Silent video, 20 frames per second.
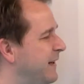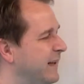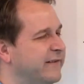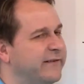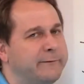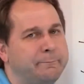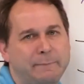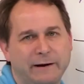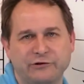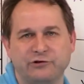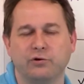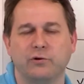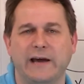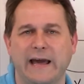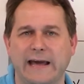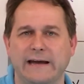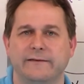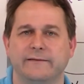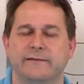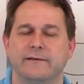be a special
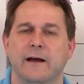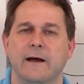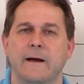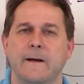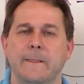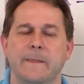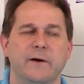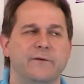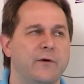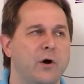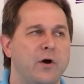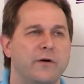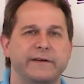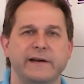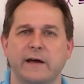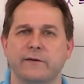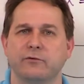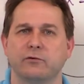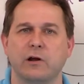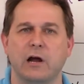case of all
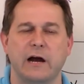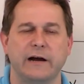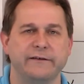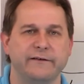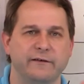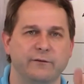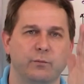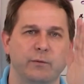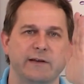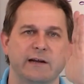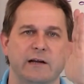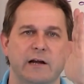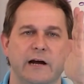the other lines is when the